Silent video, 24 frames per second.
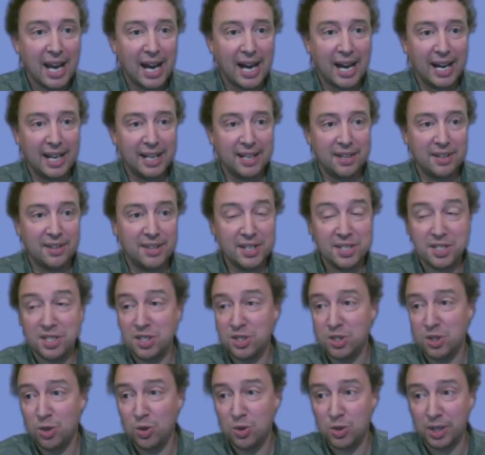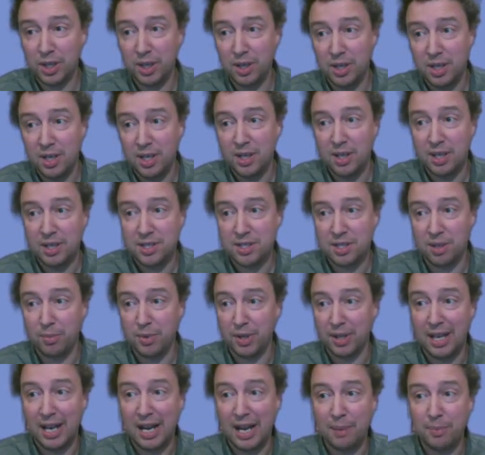and this is usually
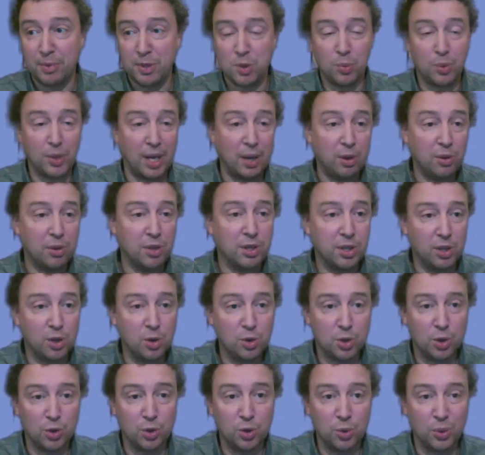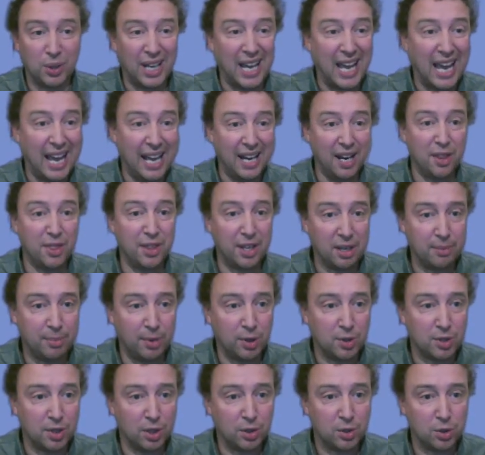something that happens without the user knowing anything about
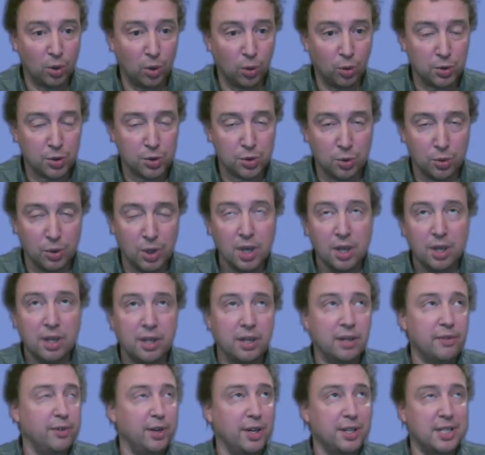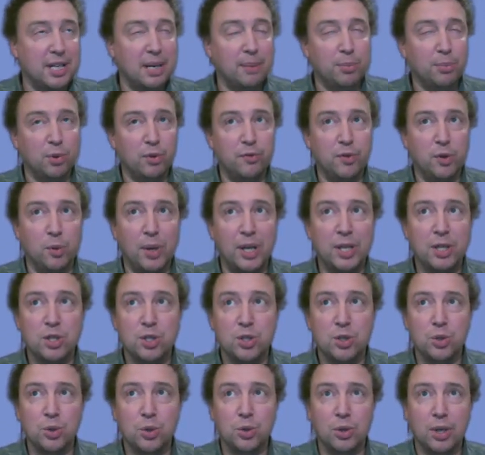it at all. So, for example, if you went
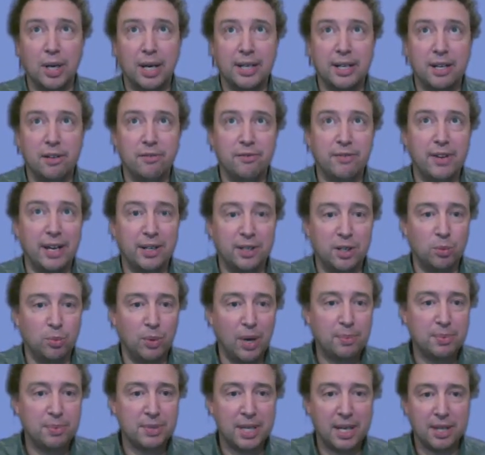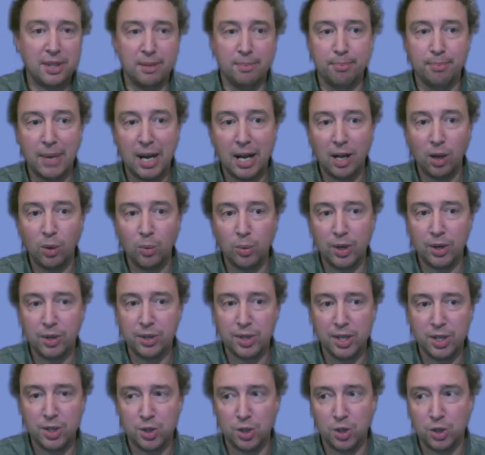to an infected website, the
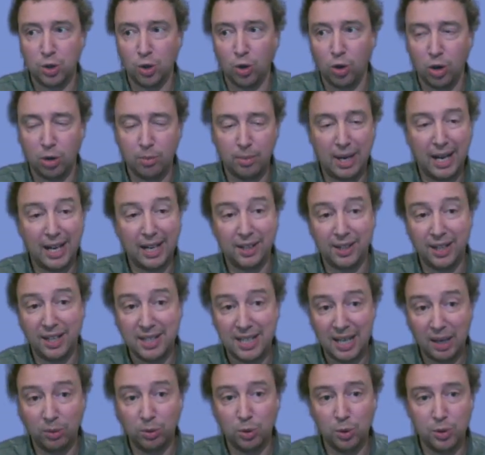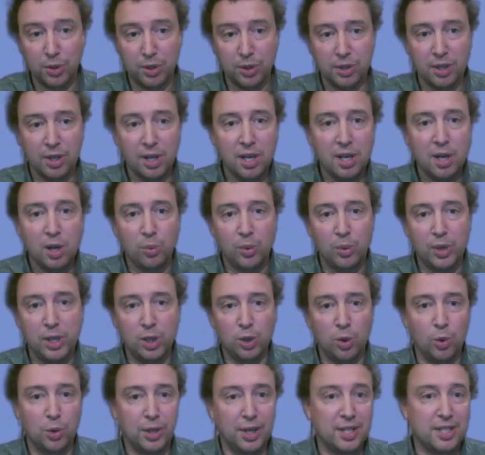malware is just automatically downloaded when you
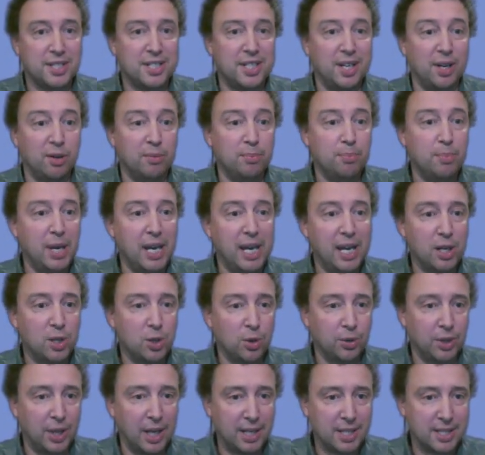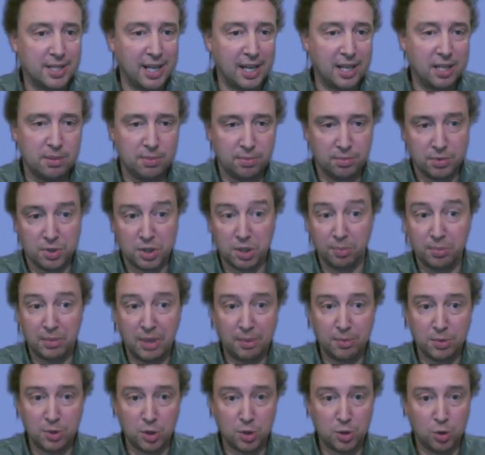go to a certain page on that site,
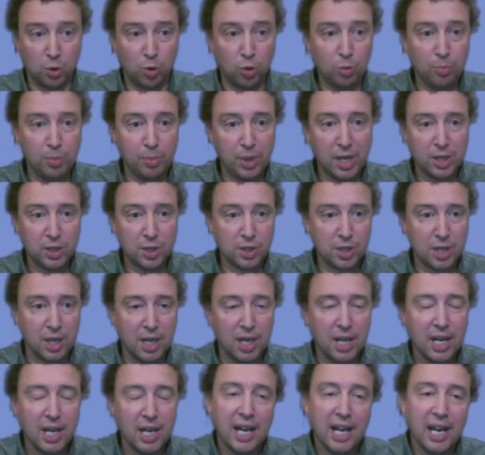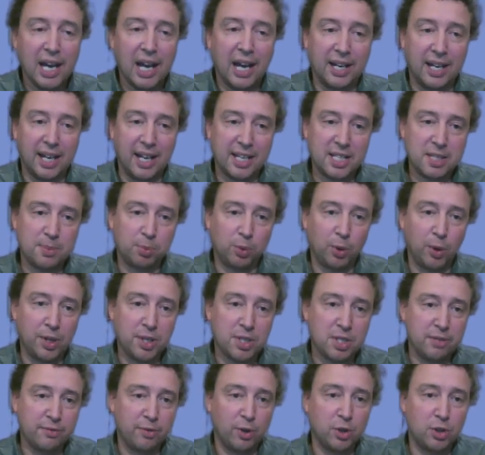sometimes just the home pages, and it
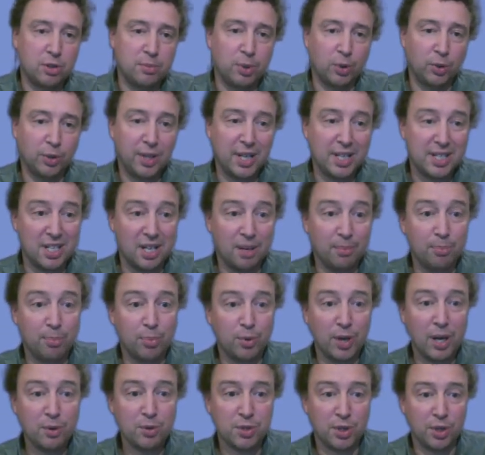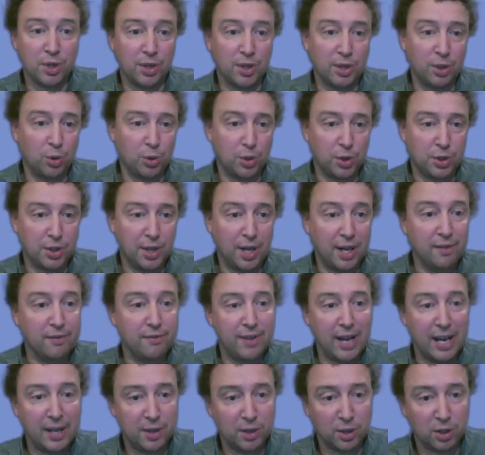exploits the vulnerabilities in a browser in order to
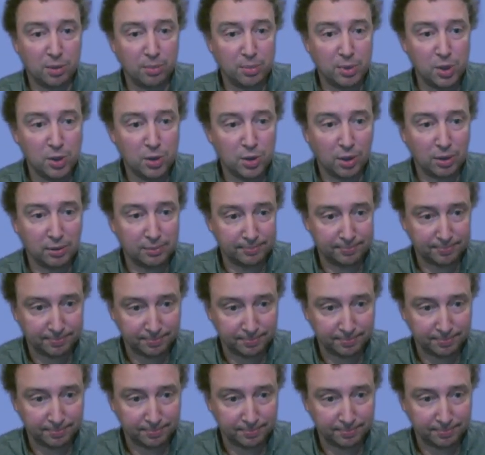infect their computer.